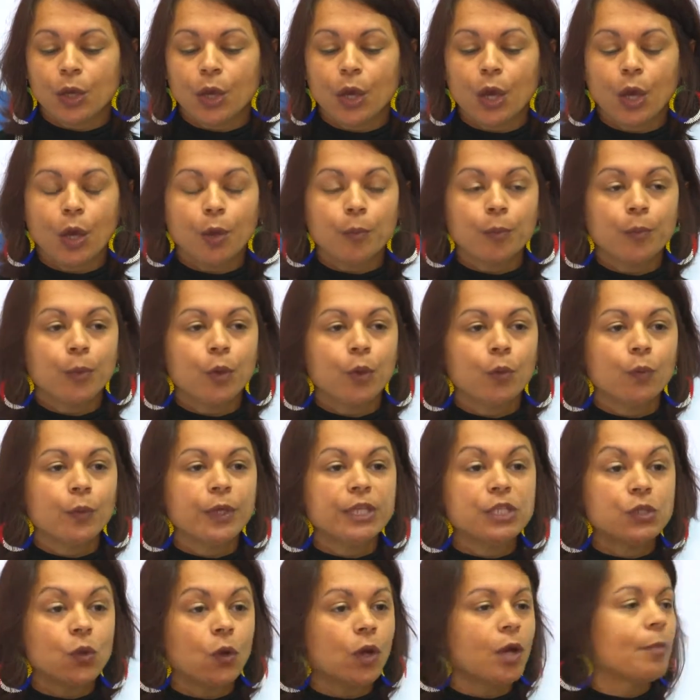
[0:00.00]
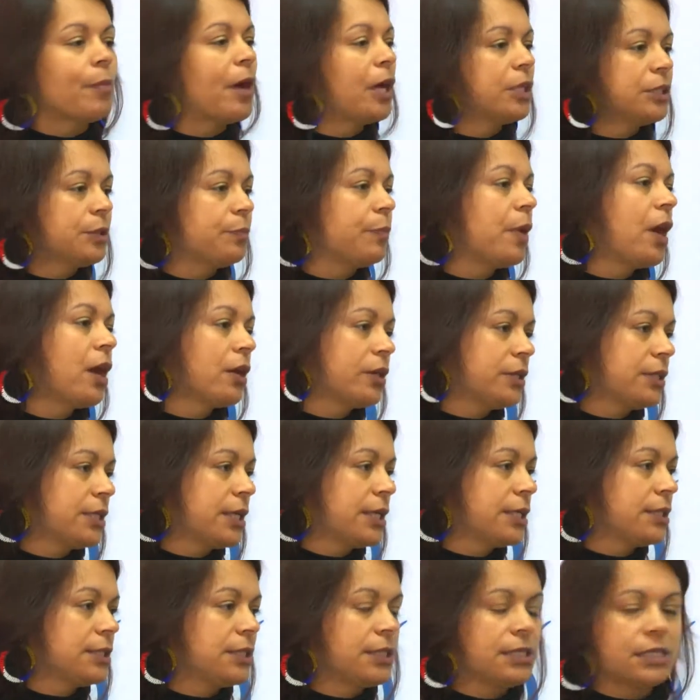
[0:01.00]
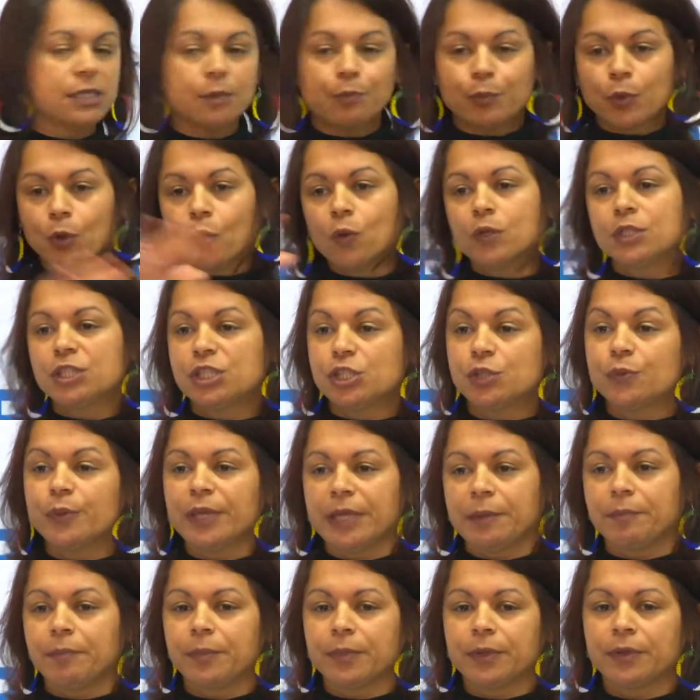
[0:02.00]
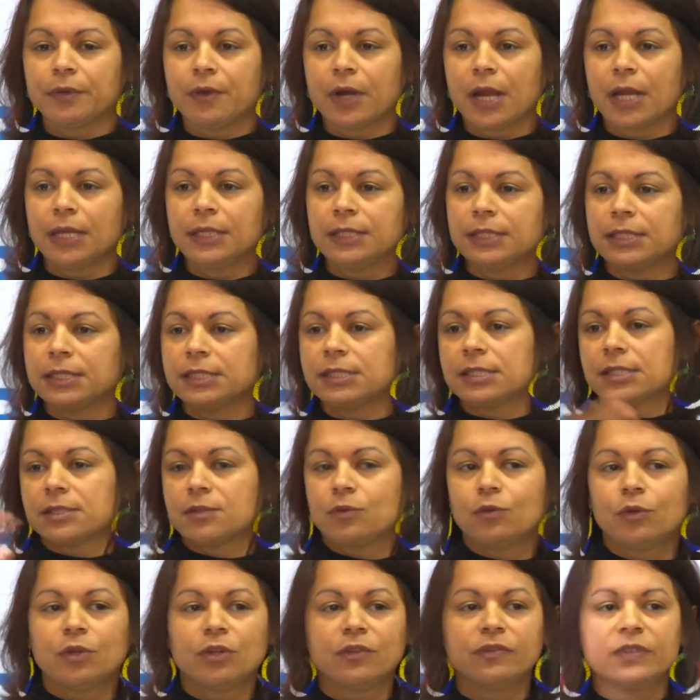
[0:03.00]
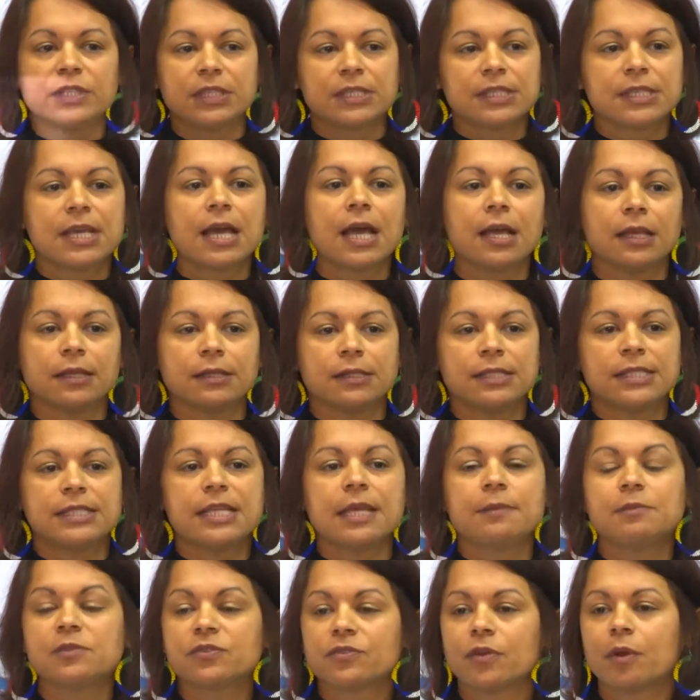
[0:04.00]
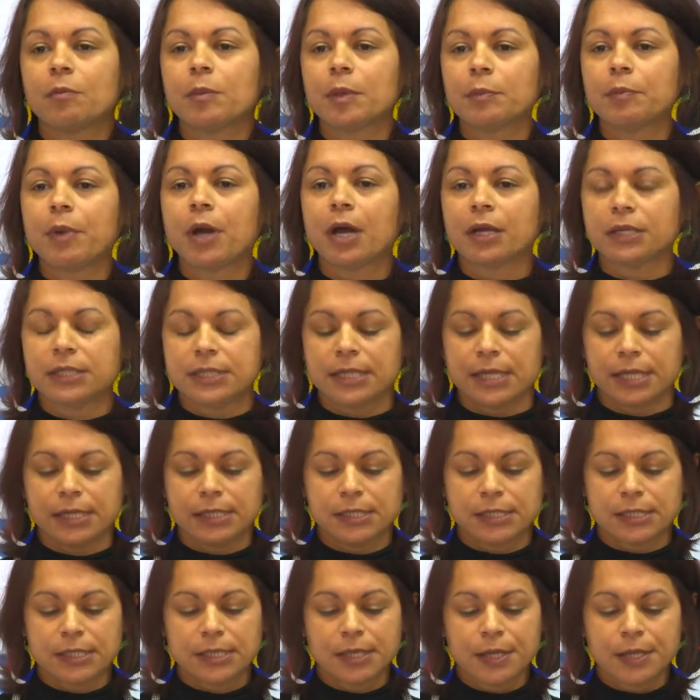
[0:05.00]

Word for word: um, we talk about apartheid. There's a broad sweep, right? It's, all of this stems from apartheid.